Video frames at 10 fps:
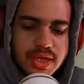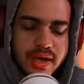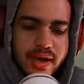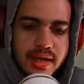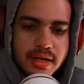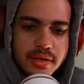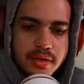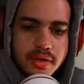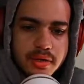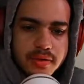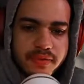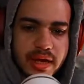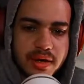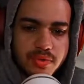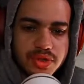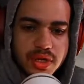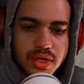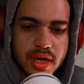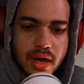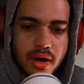the cannon. Fanum with the.
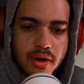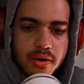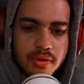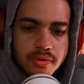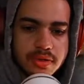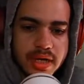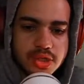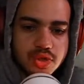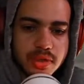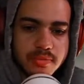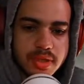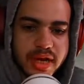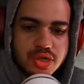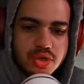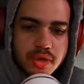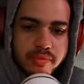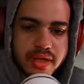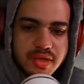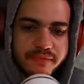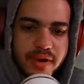oh, he got tripped. He got tripped. That's a